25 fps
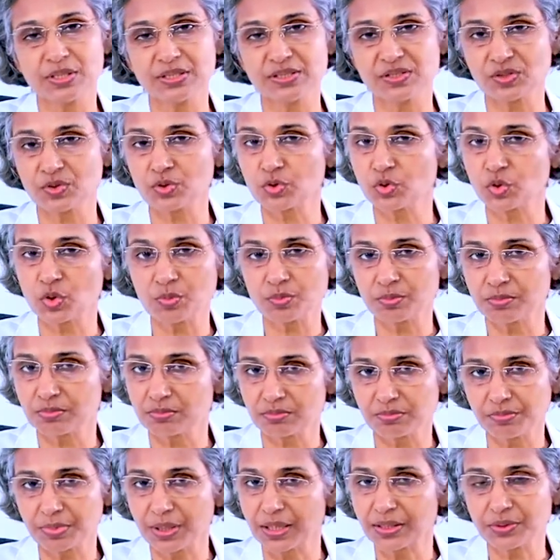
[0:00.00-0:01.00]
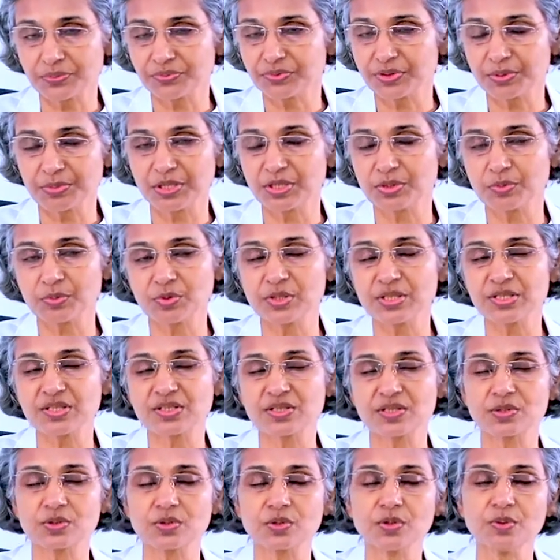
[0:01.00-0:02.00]
syndrome, part of the metabolic
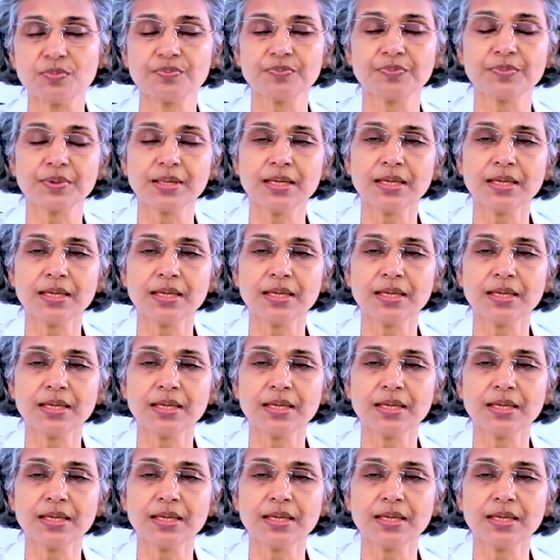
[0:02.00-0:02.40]
syndrome,